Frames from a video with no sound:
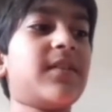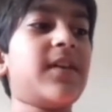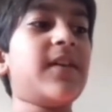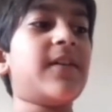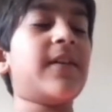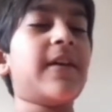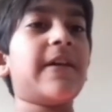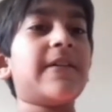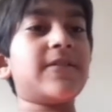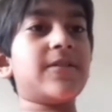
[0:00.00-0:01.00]

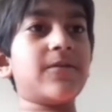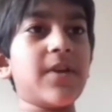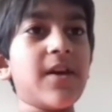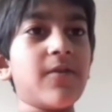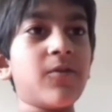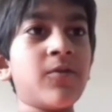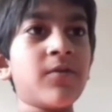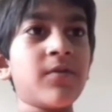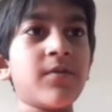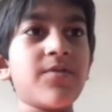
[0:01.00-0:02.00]

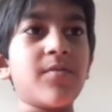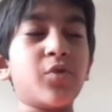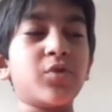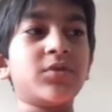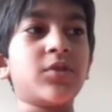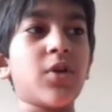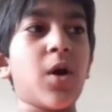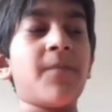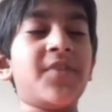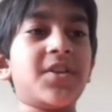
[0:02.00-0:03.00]
the most
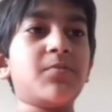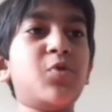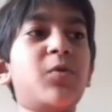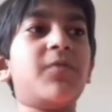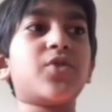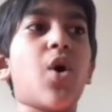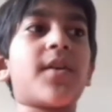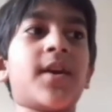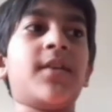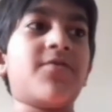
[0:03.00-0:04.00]
obvious move
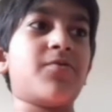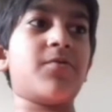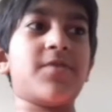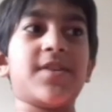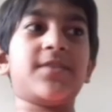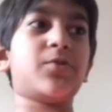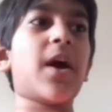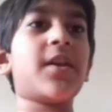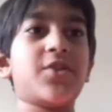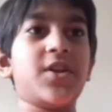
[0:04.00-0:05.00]
talking through this
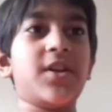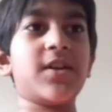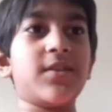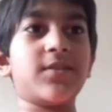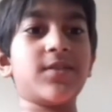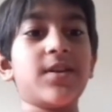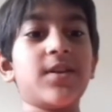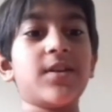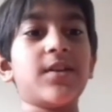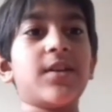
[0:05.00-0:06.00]
strategy is
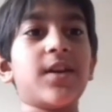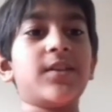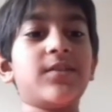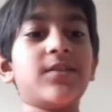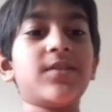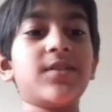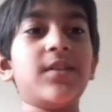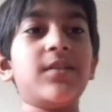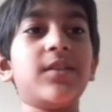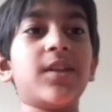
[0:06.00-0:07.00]
knight
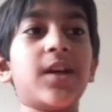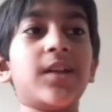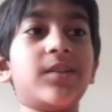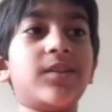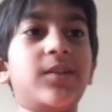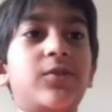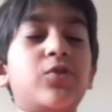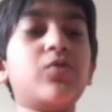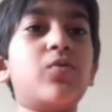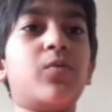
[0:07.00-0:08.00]

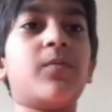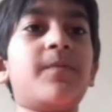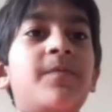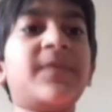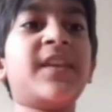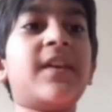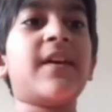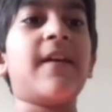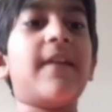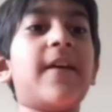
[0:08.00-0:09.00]
d2.
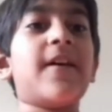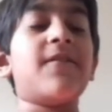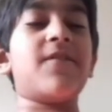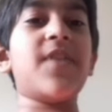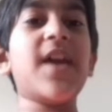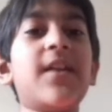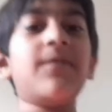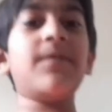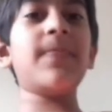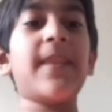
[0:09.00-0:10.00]

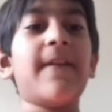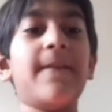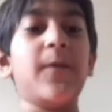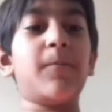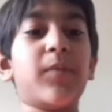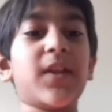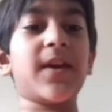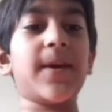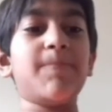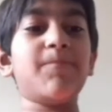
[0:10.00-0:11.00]
Then you
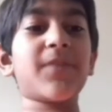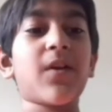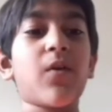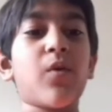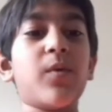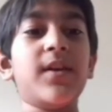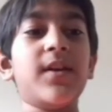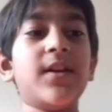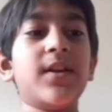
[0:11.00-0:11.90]
play queen